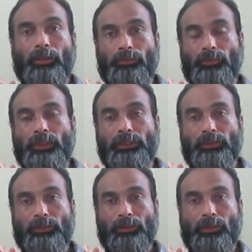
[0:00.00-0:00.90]
this
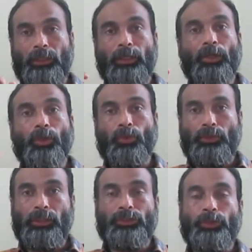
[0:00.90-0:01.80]

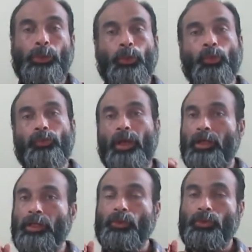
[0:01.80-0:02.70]
include this new
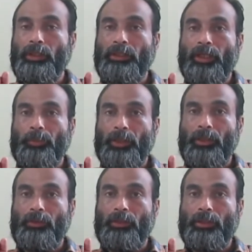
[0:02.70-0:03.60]
value in that
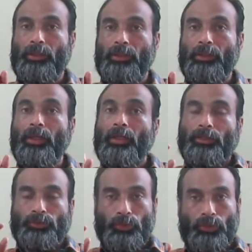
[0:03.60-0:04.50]
particular array.
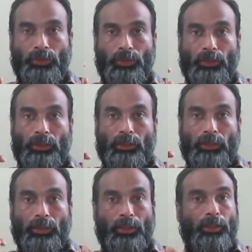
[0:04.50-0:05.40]
So
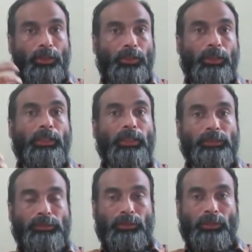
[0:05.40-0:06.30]
it
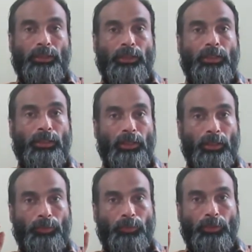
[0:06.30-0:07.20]
is
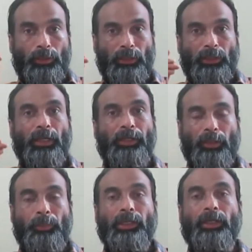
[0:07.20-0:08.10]

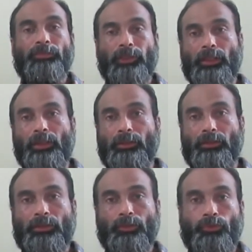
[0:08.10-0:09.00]
little bit difficult
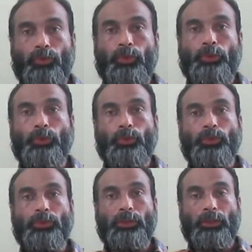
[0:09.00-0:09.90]
for
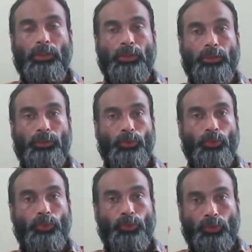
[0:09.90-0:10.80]
you
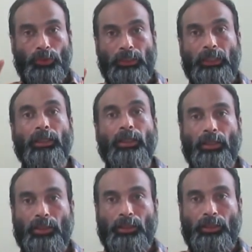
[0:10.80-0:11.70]
to
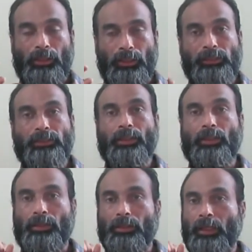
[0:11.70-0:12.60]
insert